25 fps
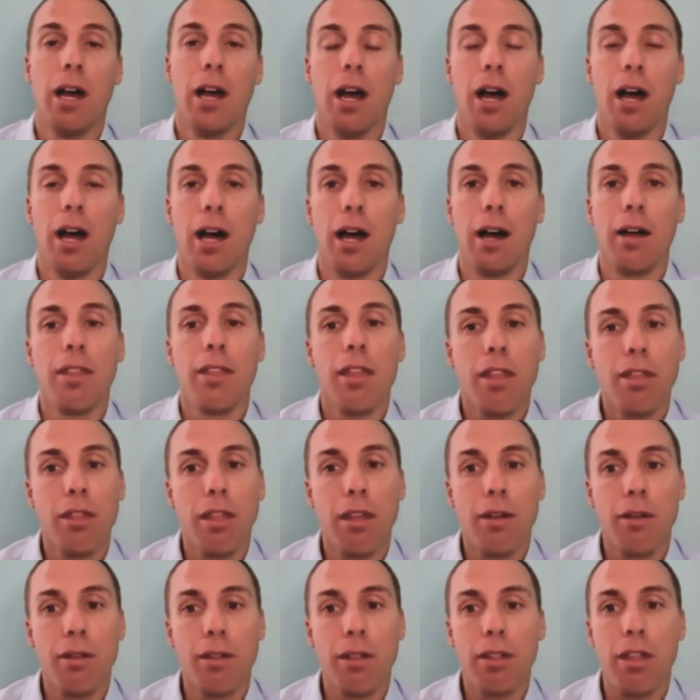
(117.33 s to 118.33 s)
And then
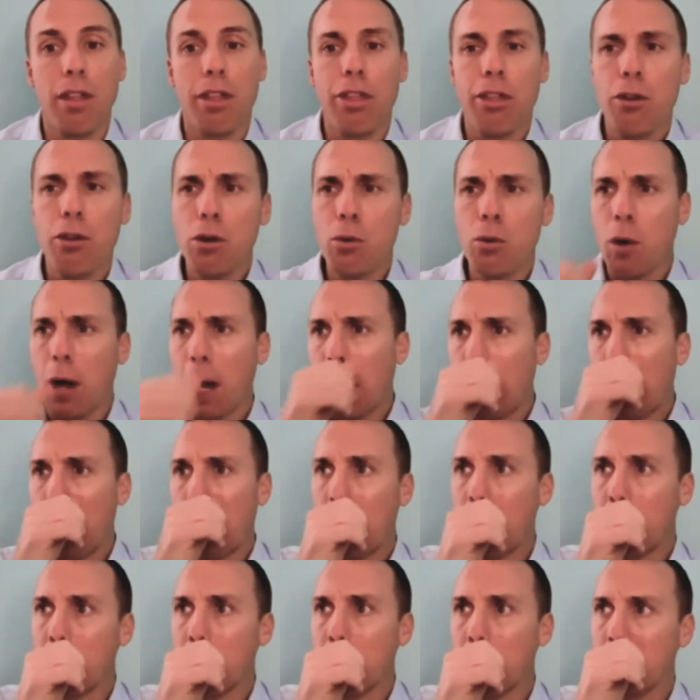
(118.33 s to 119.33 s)
the third way
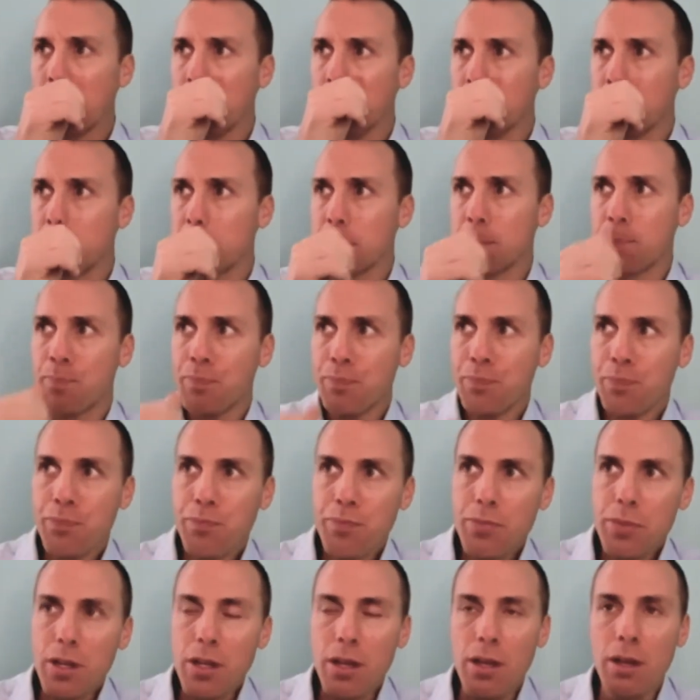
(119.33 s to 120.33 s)
is
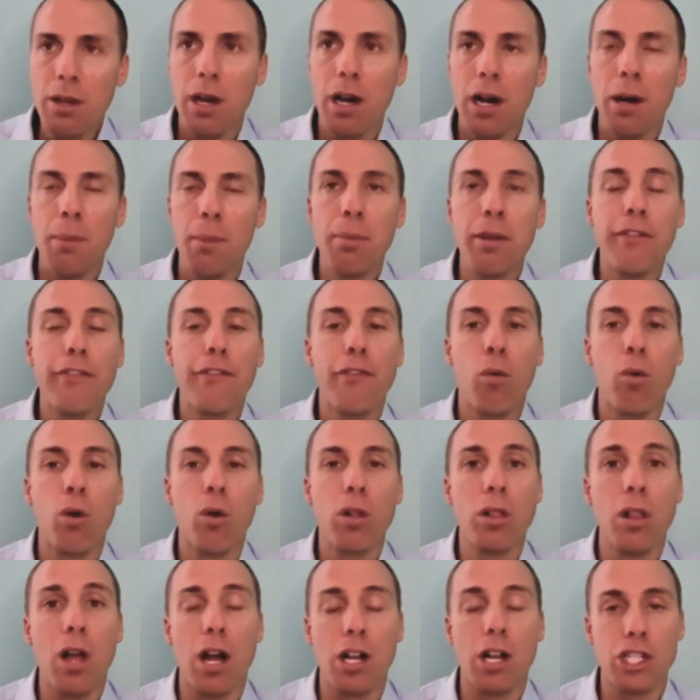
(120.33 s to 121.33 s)
before
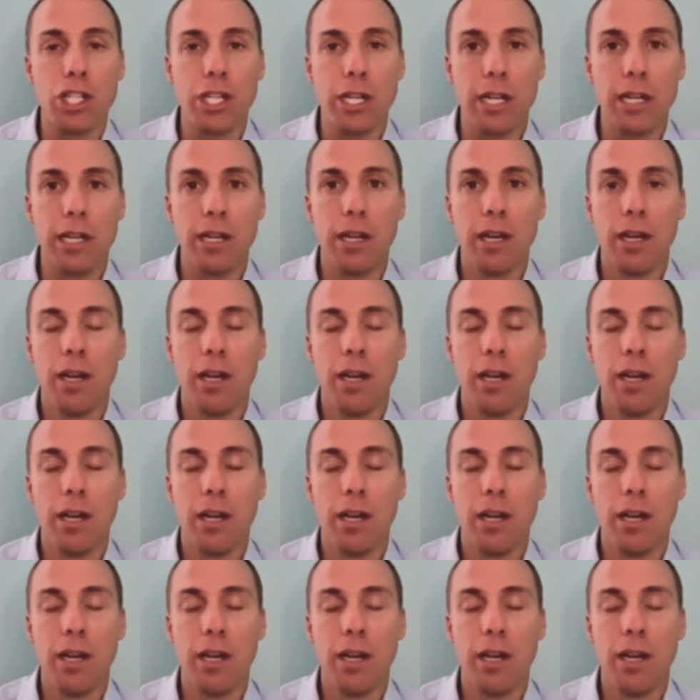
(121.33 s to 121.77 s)
launching